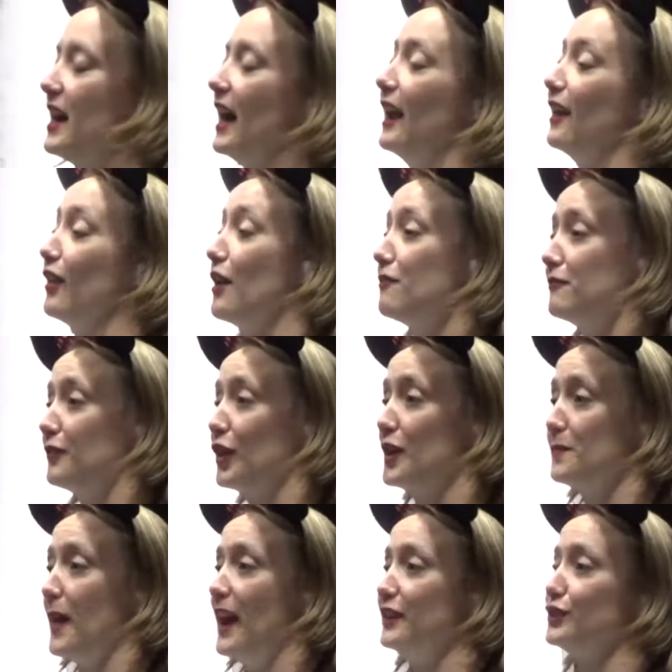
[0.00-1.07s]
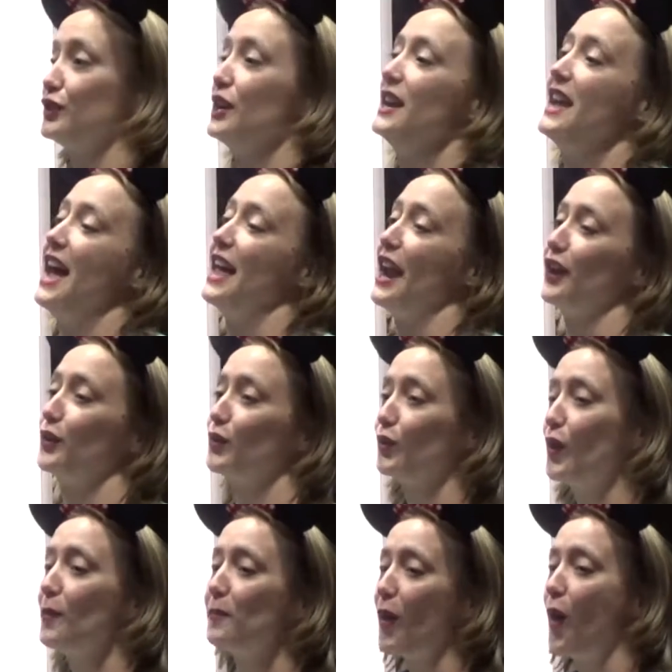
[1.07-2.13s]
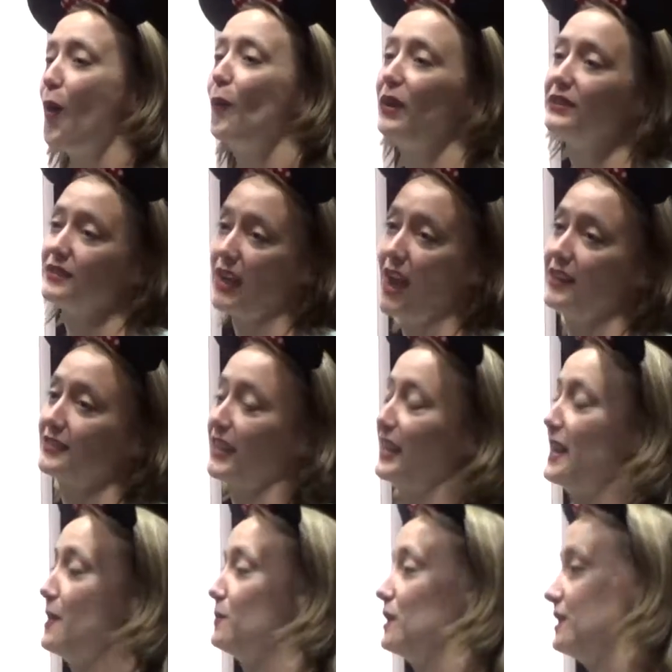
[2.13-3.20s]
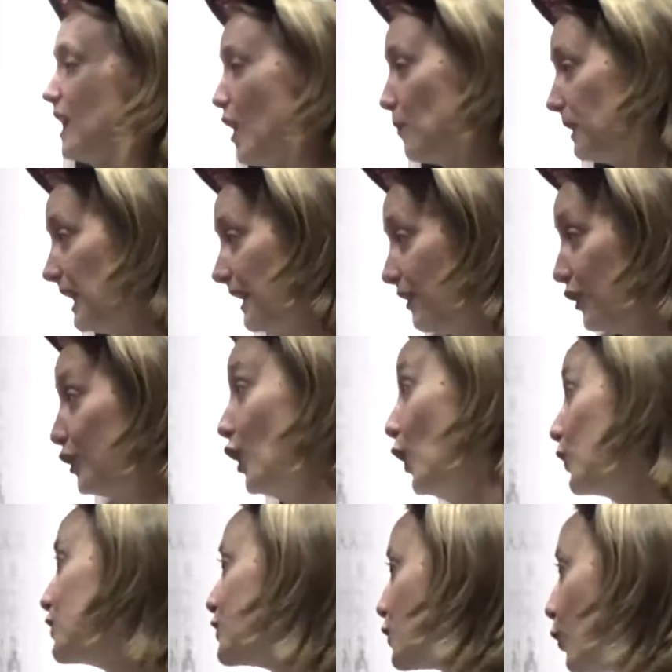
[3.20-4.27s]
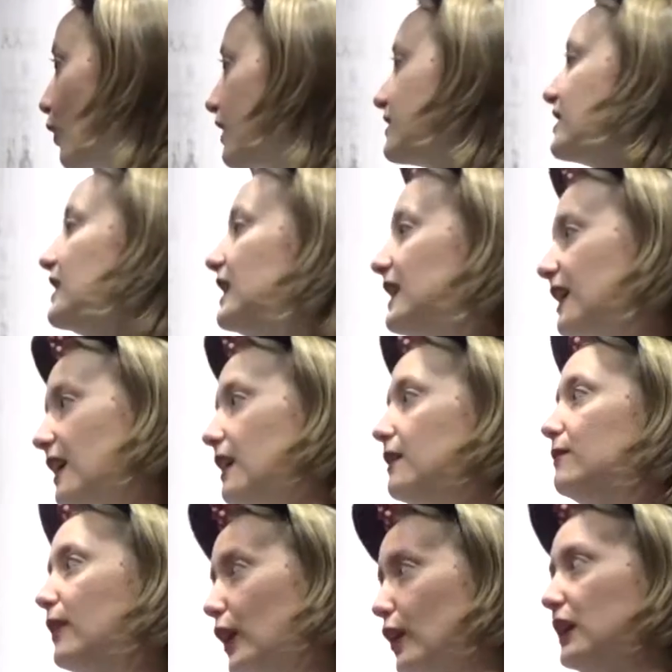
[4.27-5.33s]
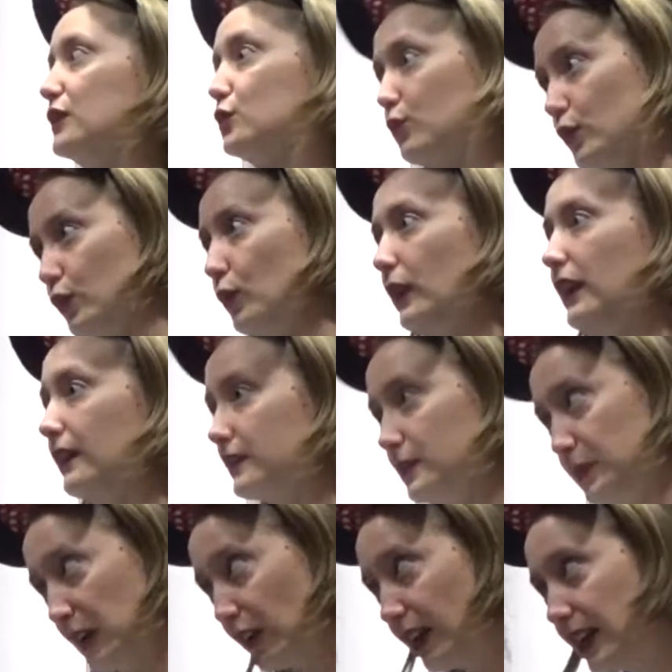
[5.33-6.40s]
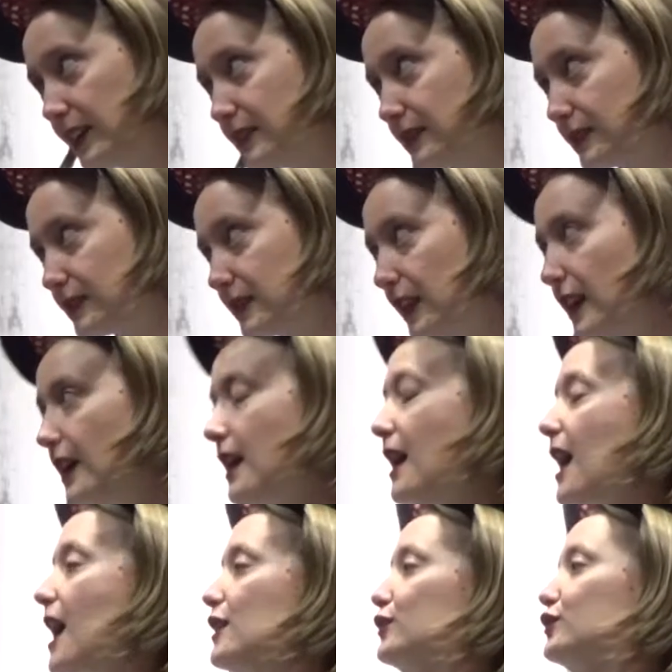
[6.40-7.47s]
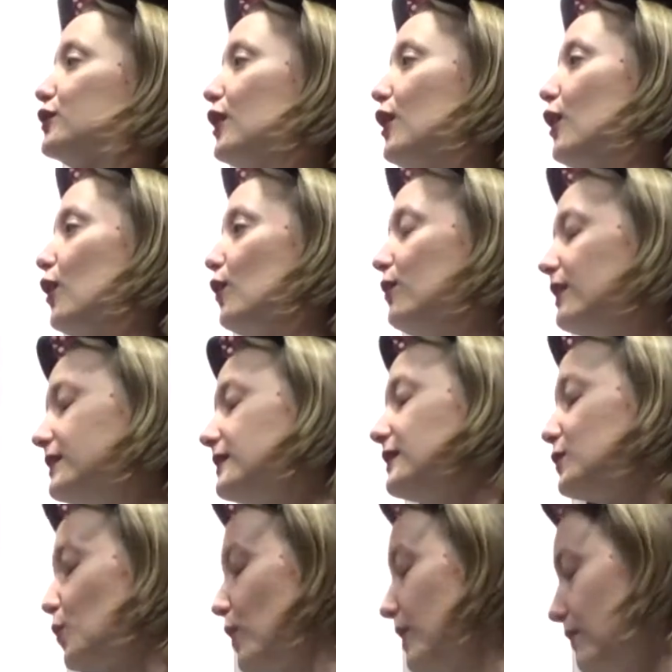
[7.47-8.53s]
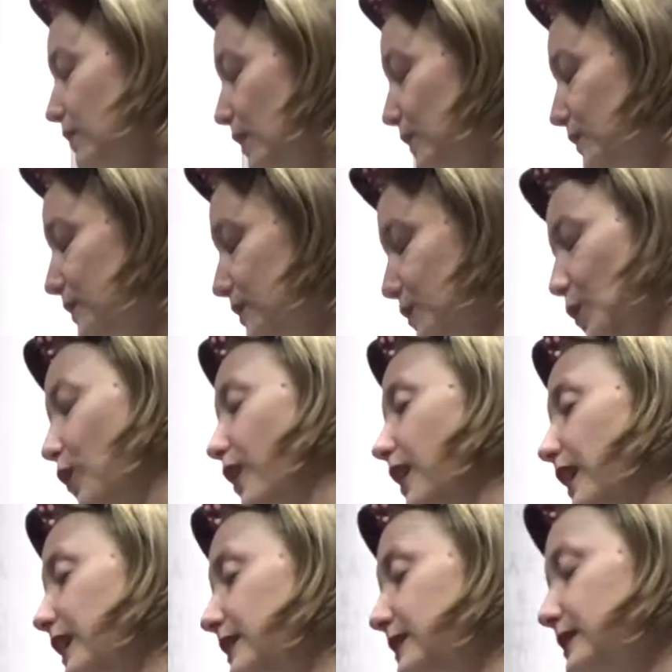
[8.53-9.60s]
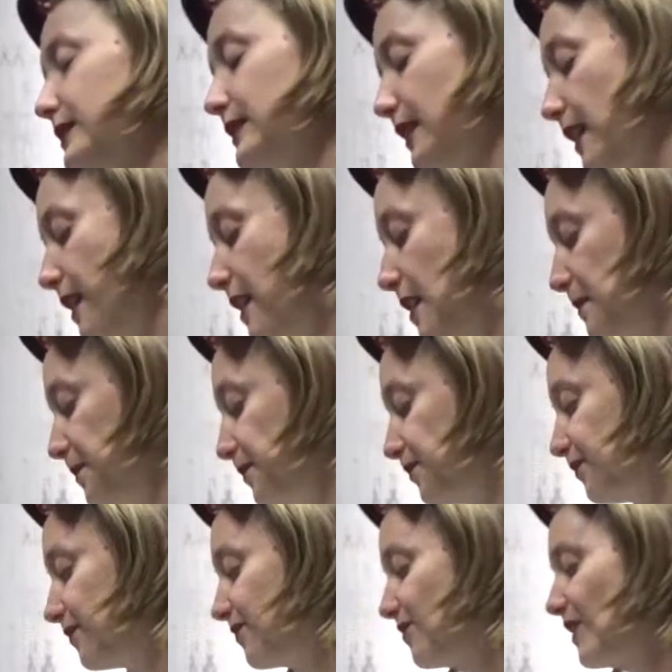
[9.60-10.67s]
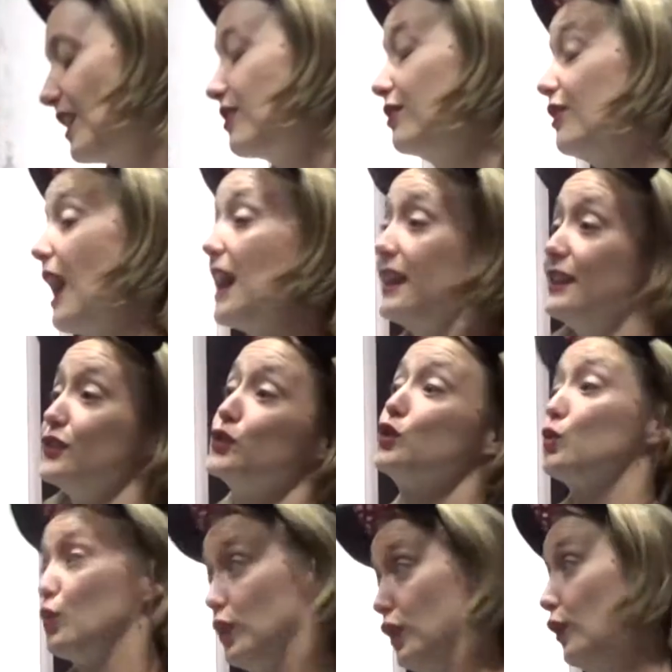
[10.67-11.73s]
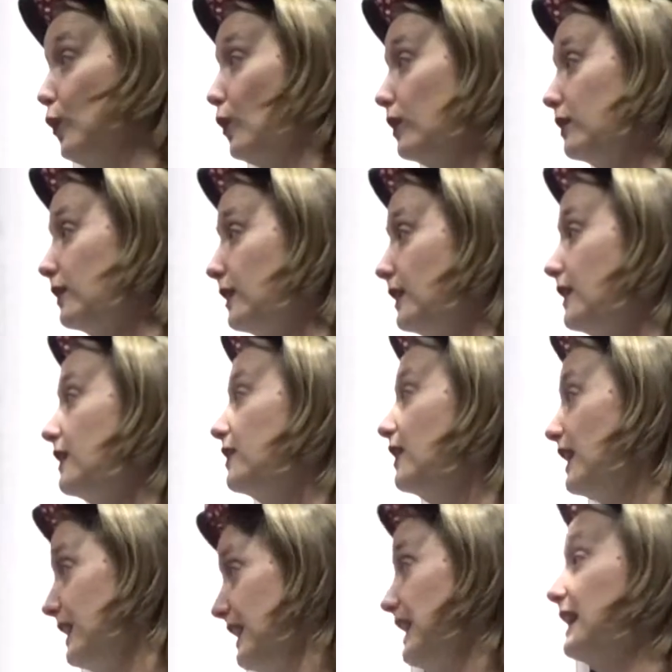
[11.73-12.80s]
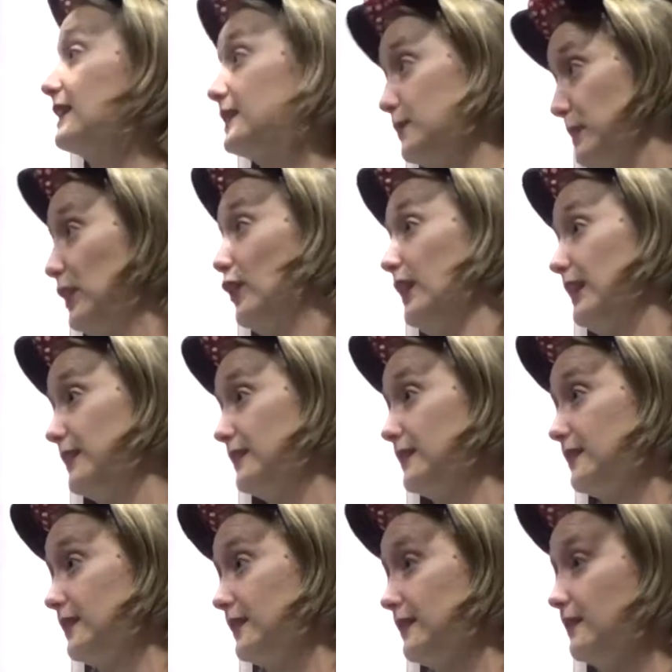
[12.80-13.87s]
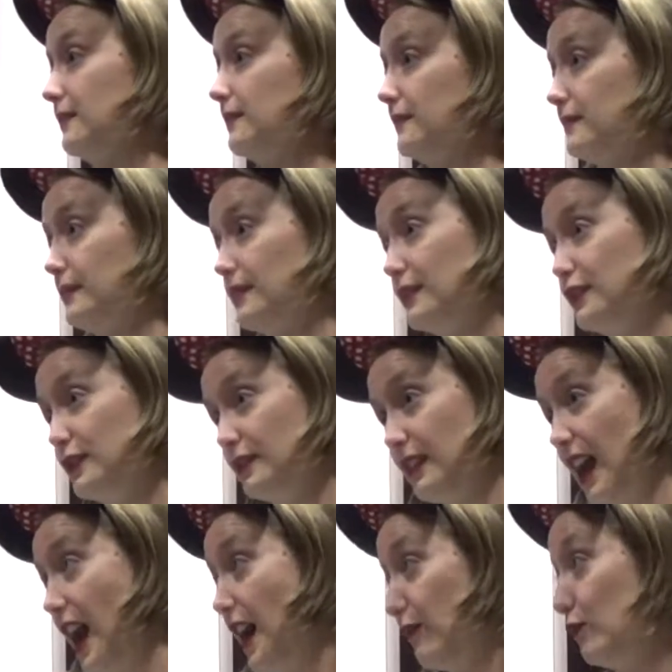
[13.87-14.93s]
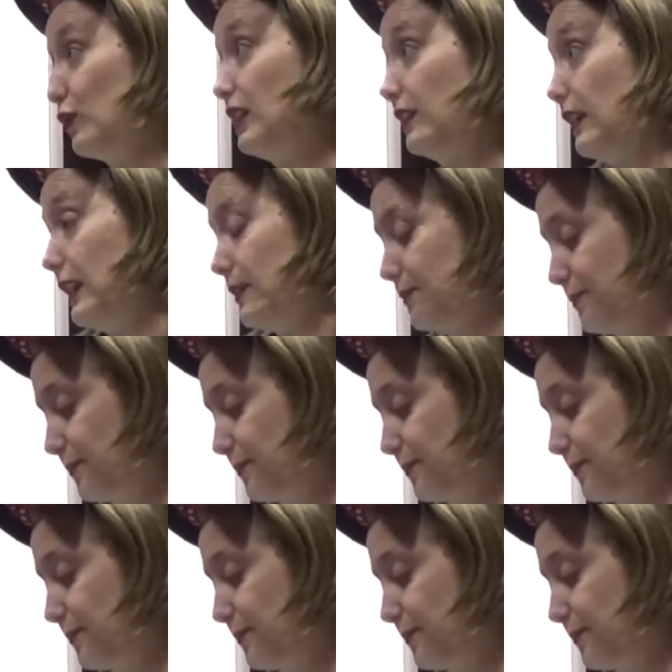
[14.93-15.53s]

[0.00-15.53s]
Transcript: I love him very much, and I grew up always asking him to tell me the ghost stories that he had very truly experienced. And so this is one of those stories that is true, that he experienced. Really.